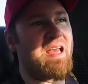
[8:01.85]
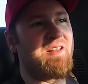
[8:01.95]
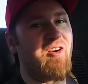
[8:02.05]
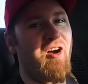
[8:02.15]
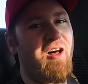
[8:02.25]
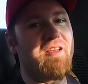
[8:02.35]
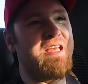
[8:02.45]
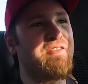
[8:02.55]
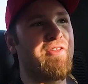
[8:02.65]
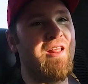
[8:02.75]
and they're all
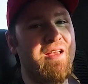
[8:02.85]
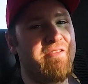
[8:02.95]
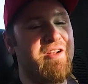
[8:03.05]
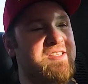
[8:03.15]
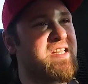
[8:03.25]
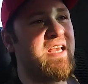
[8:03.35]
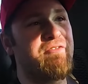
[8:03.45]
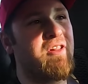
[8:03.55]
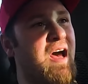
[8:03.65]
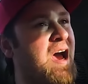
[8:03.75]
evil, giving us the
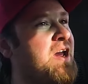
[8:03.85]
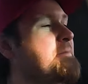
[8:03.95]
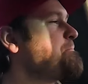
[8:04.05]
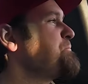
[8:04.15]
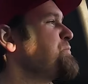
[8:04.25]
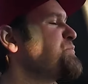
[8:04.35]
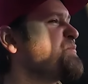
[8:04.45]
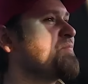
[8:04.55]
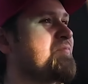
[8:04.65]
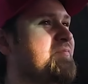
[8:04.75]
evil eye.
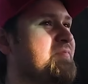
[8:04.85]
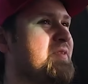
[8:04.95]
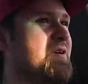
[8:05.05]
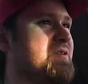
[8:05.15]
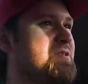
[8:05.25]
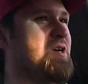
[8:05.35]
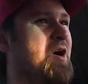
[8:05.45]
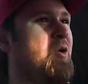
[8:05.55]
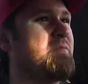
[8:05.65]
So,